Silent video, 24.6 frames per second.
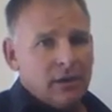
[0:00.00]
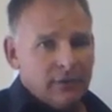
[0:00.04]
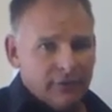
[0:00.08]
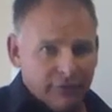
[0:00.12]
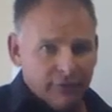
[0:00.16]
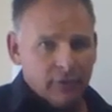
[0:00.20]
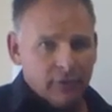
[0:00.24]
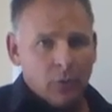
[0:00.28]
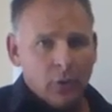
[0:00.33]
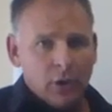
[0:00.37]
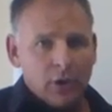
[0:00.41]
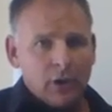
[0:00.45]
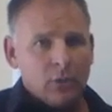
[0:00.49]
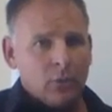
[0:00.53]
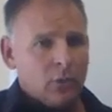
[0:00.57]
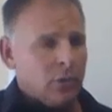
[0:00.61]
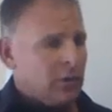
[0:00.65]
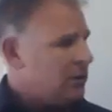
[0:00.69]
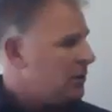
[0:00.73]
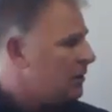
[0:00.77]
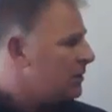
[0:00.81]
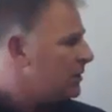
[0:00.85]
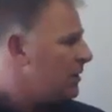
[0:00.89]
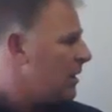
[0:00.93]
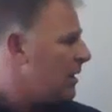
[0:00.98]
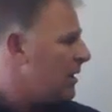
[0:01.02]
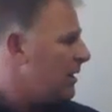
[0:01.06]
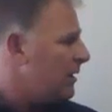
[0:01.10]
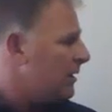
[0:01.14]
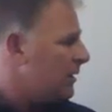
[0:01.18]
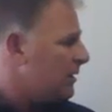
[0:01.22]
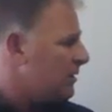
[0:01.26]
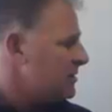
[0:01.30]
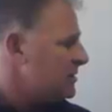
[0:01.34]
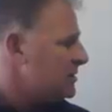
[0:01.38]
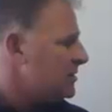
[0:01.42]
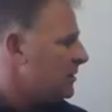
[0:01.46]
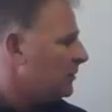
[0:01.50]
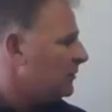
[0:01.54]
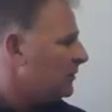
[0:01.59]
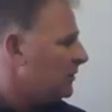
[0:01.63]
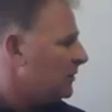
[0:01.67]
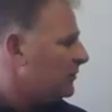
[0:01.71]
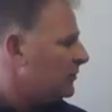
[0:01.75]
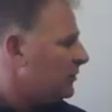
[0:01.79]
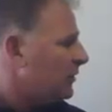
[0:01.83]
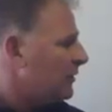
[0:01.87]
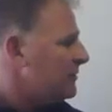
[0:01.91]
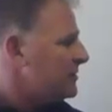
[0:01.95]
for one-on-one client consulting
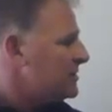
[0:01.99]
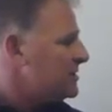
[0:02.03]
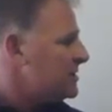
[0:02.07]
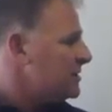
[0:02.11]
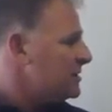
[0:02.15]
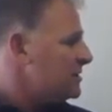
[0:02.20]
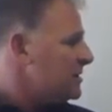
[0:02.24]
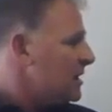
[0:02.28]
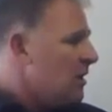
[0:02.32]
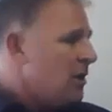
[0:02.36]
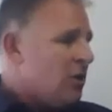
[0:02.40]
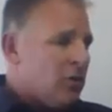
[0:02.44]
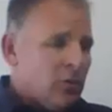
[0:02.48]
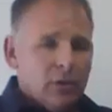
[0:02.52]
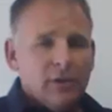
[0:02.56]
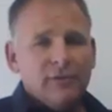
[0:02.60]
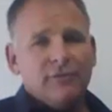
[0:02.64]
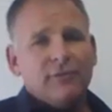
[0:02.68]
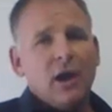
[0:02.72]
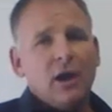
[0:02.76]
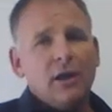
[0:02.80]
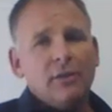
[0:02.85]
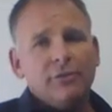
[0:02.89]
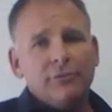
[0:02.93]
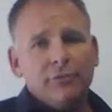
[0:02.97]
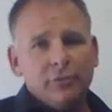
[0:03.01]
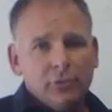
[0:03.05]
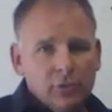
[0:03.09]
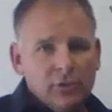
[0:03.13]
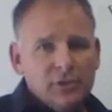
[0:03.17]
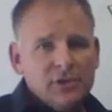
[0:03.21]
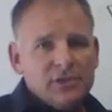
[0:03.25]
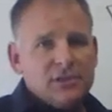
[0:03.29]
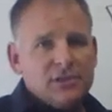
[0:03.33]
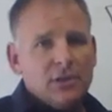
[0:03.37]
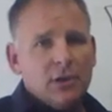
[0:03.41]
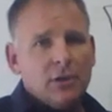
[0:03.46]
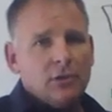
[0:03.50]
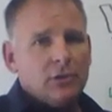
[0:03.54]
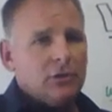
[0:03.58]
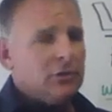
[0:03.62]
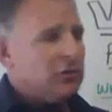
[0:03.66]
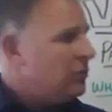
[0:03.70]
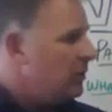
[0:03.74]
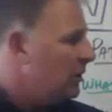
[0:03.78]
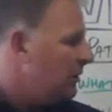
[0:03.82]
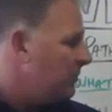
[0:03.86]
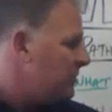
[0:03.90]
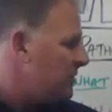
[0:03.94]
services. We've gone through this Donor
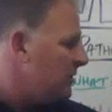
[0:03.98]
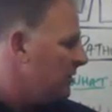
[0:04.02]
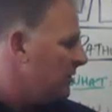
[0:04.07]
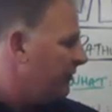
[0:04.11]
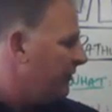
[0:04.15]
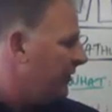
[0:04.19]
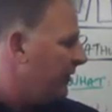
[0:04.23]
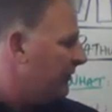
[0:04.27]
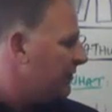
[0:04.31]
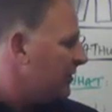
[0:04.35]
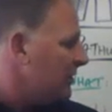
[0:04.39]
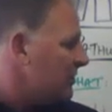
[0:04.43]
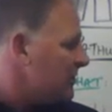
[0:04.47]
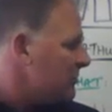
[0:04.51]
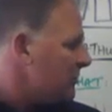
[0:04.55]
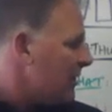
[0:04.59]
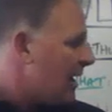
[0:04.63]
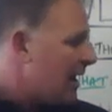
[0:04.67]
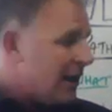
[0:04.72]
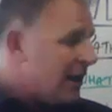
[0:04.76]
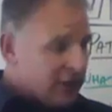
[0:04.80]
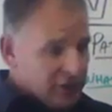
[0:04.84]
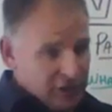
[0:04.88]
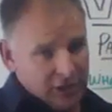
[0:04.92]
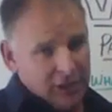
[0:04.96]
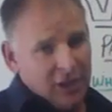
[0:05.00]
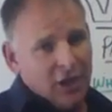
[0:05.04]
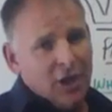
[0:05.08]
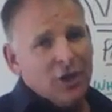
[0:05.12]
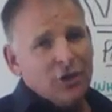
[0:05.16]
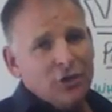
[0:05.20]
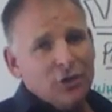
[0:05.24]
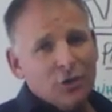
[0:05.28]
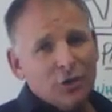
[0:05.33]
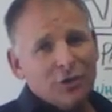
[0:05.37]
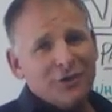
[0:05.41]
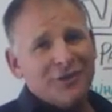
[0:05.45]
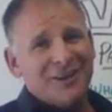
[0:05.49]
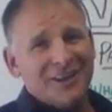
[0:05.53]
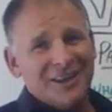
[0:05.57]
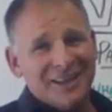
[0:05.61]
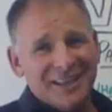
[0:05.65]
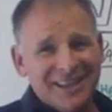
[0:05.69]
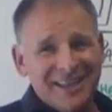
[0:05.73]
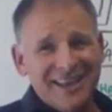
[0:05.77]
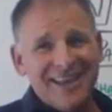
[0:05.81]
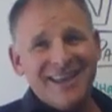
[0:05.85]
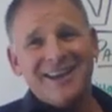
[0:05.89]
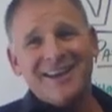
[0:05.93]
Dream 250 strategy. You're going
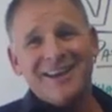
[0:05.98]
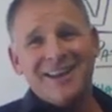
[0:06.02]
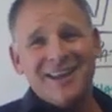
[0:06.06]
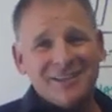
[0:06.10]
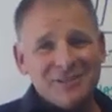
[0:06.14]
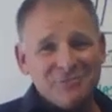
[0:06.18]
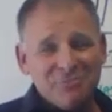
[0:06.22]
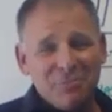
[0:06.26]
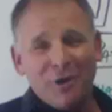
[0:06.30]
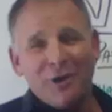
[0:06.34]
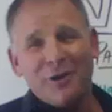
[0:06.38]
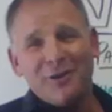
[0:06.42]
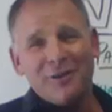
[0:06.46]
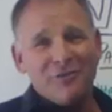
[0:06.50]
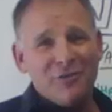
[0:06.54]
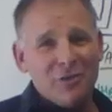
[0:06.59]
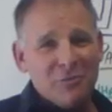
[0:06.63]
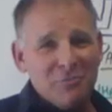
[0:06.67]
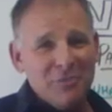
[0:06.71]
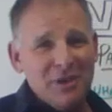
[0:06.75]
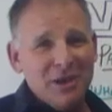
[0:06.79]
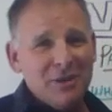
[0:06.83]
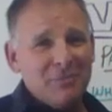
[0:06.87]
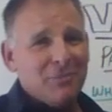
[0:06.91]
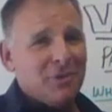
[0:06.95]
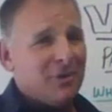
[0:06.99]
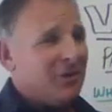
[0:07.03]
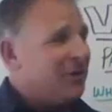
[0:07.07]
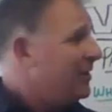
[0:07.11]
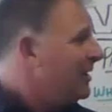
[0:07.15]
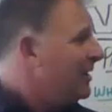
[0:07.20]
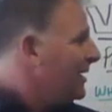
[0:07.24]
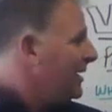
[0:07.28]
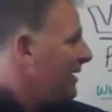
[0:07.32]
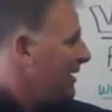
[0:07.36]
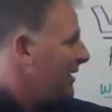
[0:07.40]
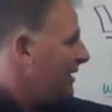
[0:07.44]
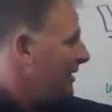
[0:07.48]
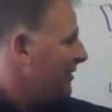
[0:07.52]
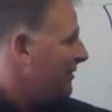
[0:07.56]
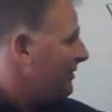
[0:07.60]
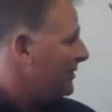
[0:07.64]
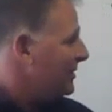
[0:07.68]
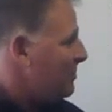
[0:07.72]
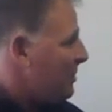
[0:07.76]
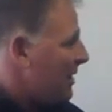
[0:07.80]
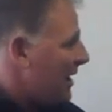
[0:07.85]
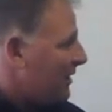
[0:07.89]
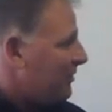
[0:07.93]
to get it as part of a member here
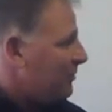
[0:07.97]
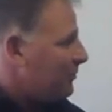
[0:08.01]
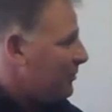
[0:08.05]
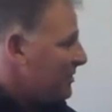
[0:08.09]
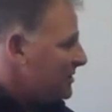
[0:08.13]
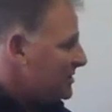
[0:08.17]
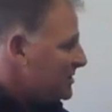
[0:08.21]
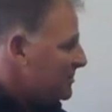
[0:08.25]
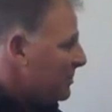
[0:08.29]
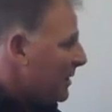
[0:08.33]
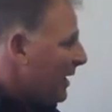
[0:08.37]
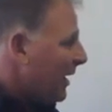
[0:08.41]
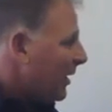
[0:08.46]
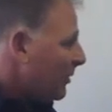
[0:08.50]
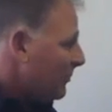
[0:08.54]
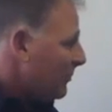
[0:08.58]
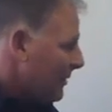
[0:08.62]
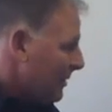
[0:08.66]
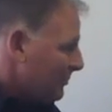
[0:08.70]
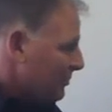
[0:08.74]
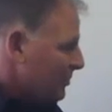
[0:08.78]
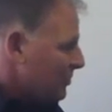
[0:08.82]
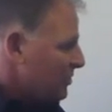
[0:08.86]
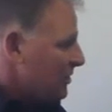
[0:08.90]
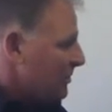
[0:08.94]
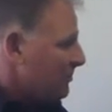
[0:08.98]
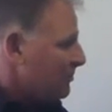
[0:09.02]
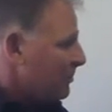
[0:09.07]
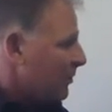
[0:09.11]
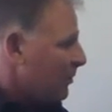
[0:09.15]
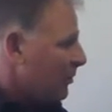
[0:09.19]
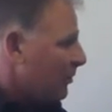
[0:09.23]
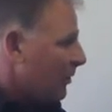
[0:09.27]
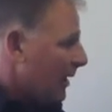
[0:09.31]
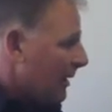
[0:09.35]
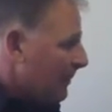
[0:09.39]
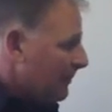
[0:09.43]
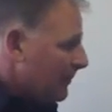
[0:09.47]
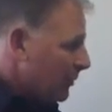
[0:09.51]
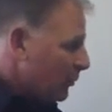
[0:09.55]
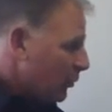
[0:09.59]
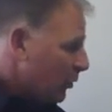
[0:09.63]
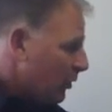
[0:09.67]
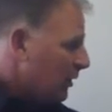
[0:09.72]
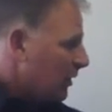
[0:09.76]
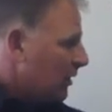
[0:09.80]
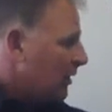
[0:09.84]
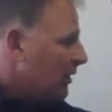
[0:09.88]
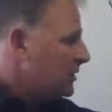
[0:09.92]
in the Pathways to Power Mentorship Program. And
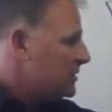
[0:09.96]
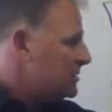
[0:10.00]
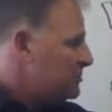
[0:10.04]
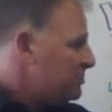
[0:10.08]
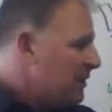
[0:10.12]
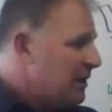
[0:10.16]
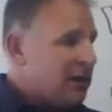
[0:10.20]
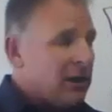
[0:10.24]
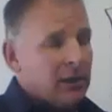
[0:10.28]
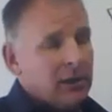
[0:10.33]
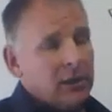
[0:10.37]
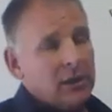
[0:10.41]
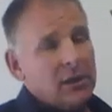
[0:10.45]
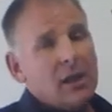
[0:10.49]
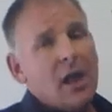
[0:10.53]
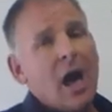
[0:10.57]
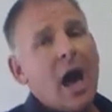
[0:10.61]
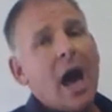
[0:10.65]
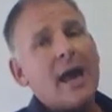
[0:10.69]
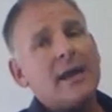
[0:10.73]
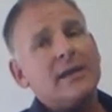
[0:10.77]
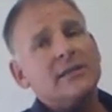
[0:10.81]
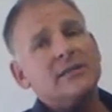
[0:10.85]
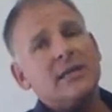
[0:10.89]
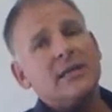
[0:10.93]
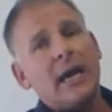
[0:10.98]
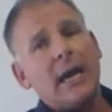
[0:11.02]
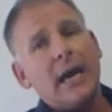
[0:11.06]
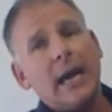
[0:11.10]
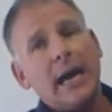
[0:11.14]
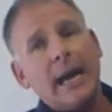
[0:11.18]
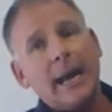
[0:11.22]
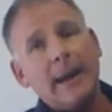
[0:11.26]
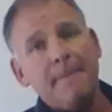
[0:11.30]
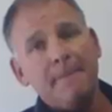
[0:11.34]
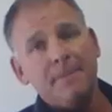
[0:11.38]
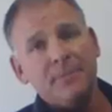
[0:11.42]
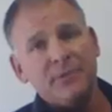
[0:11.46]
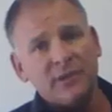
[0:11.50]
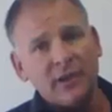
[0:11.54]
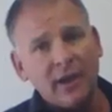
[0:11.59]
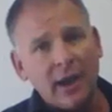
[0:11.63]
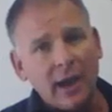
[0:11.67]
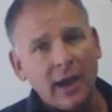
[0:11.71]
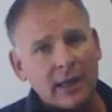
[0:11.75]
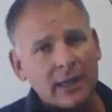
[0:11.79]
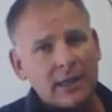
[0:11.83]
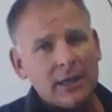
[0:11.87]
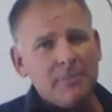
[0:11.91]
we're going to spend a lot of time
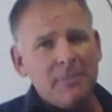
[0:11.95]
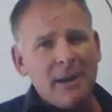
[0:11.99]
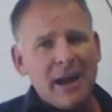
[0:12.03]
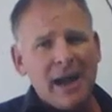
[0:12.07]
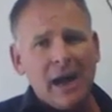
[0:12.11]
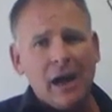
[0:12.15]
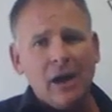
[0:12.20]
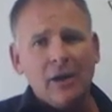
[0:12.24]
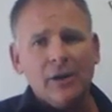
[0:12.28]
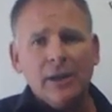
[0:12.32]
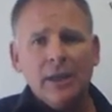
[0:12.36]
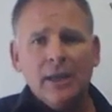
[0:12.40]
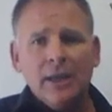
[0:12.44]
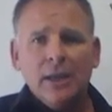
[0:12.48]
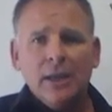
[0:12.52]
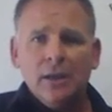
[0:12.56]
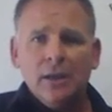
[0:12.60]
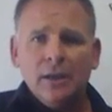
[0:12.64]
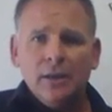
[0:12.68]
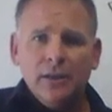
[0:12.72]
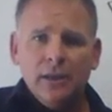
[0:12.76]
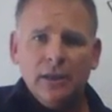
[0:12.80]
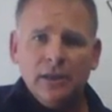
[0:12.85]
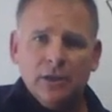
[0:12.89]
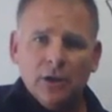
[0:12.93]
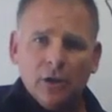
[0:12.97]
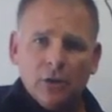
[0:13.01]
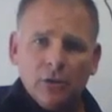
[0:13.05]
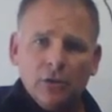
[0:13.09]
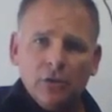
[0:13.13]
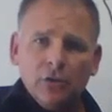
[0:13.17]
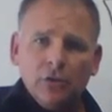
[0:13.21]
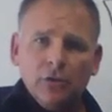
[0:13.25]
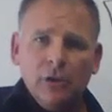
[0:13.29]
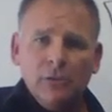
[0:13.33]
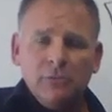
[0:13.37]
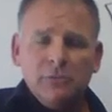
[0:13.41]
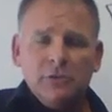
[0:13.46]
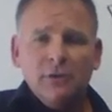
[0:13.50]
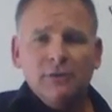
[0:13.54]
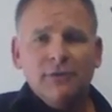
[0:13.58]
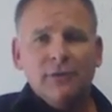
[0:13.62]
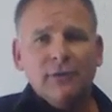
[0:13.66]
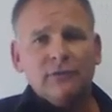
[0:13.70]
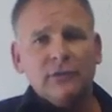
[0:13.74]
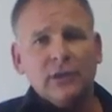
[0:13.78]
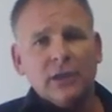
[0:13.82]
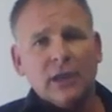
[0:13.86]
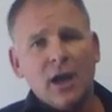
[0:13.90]
talking about the Donor Dream
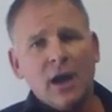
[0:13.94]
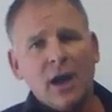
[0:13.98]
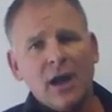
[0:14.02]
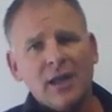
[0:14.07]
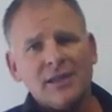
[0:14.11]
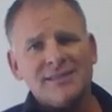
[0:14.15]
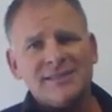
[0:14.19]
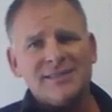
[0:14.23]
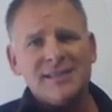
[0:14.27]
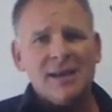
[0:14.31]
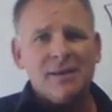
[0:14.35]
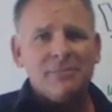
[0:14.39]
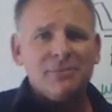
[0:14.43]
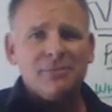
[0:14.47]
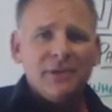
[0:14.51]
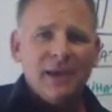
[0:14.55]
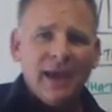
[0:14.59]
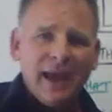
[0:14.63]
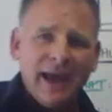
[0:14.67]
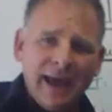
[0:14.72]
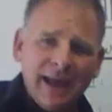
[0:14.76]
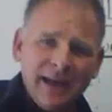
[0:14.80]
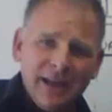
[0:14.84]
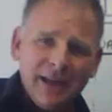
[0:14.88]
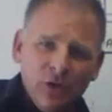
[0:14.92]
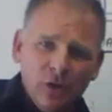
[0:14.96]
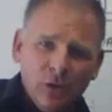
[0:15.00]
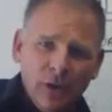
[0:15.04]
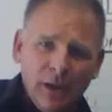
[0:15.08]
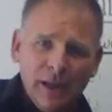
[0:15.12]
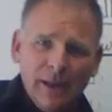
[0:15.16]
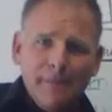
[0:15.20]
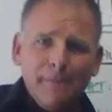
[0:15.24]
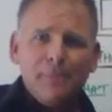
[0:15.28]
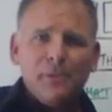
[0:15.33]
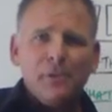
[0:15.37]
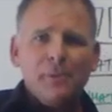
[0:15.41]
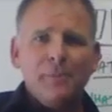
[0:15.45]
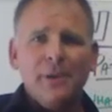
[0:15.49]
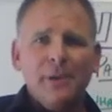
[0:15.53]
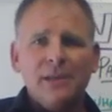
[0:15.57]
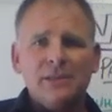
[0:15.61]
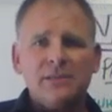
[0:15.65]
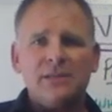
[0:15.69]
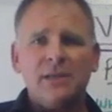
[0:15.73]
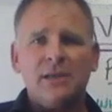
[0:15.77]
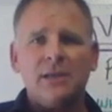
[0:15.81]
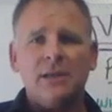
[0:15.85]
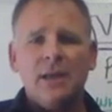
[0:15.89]
250 concept. How do you
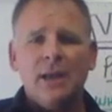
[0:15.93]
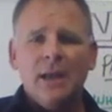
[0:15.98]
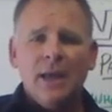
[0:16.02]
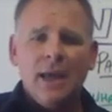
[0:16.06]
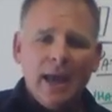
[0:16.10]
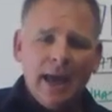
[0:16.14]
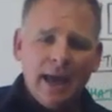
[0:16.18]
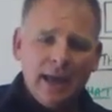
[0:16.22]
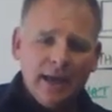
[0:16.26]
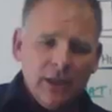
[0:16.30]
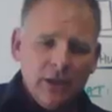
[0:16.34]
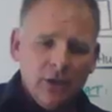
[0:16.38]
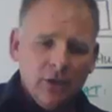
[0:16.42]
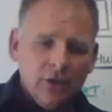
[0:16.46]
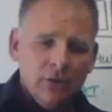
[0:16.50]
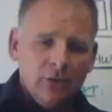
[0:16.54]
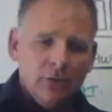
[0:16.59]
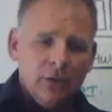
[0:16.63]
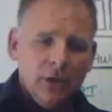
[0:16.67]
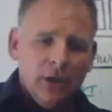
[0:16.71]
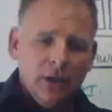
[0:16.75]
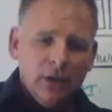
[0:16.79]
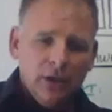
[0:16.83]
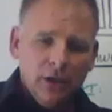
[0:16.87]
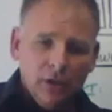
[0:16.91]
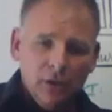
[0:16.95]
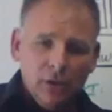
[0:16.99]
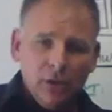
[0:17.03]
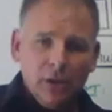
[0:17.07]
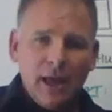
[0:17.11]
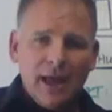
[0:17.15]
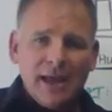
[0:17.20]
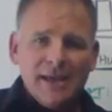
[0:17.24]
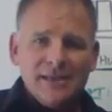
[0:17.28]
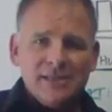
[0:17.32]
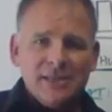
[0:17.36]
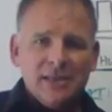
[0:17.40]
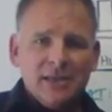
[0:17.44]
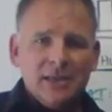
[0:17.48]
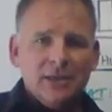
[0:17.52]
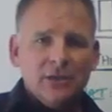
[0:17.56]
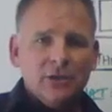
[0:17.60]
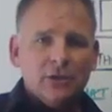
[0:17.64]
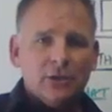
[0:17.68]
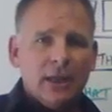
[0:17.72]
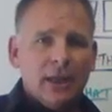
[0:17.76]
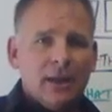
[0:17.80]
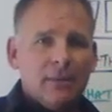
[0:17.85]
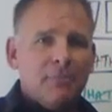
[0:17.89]
implement it? How do you utilize it in
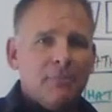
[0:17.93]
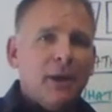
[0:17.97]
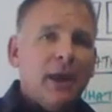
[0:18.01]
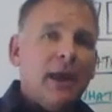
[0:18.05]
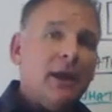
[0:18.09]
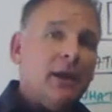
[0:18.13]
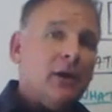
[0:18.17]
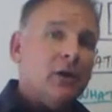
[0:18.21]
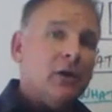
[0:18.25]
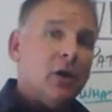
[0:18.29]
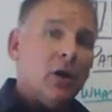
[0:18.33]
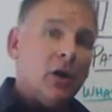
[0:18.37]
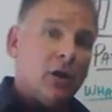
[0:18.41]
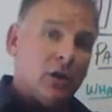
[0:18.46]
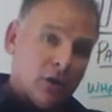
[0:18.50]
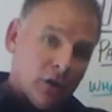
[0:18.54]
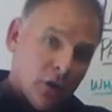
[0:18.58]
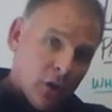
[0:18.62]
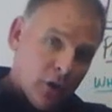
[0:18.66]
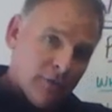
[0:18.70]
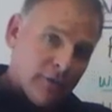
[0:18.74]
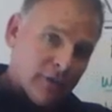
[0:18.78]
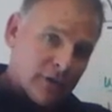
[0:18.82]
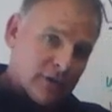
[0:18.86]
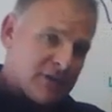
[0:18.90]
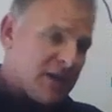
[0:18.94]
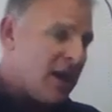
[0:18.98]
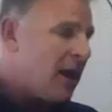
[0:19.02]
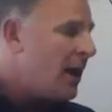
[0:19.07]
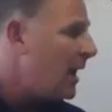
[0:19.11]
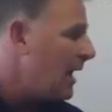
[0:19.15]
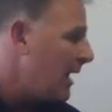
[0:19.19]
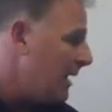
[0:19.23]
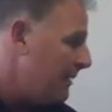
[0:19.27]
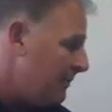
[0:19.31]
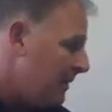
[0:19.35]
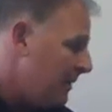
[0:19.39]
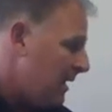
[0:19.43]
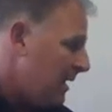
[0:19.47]
your campaign over time?